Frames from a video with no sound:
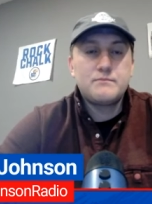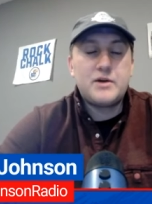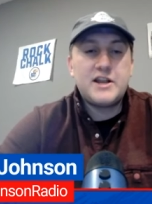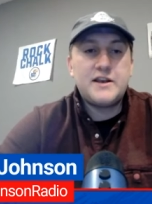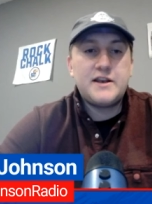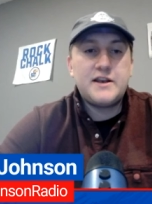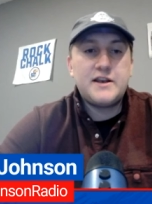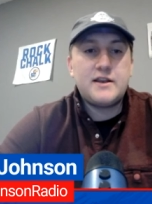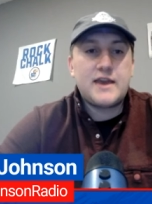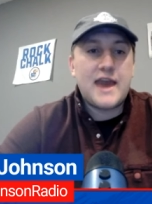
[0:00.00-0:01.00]
but in
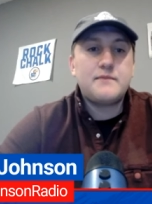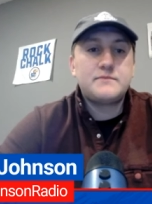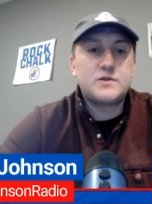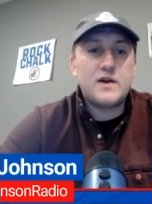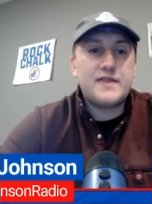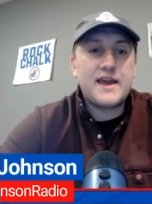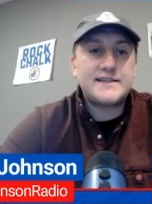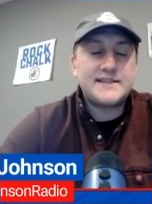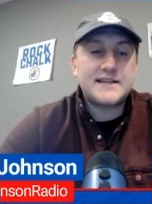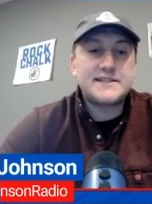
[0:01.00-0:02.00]
games with
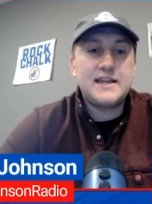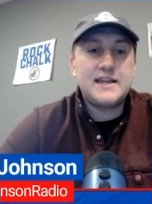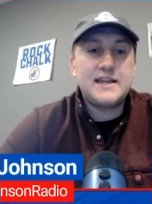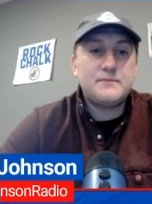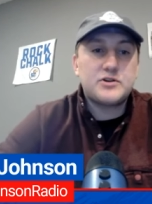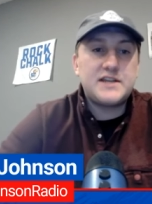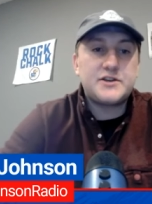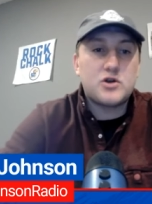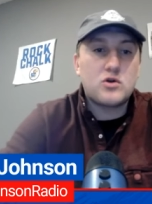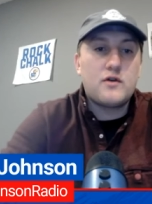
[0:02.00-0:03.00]
a 16%
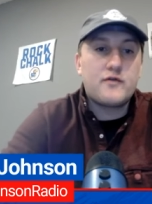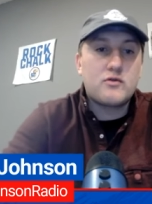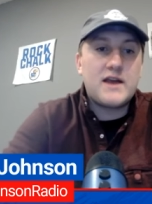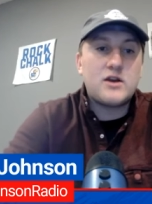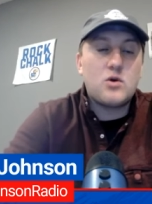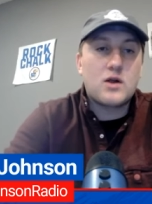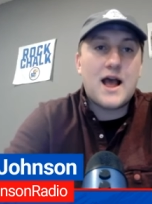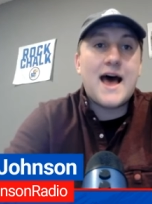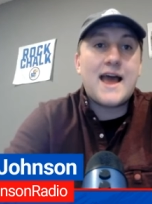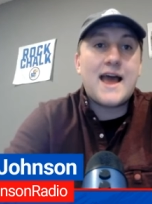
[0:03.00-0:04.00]
turnover rate
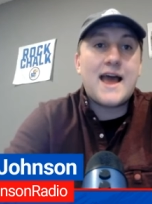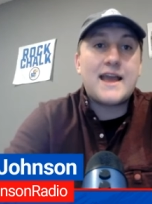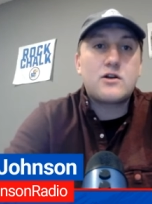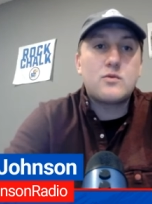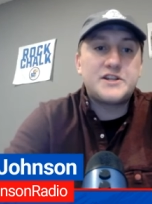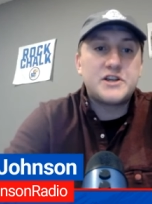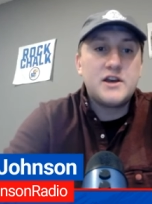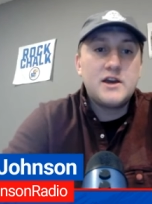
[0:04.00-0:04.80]
or higher, which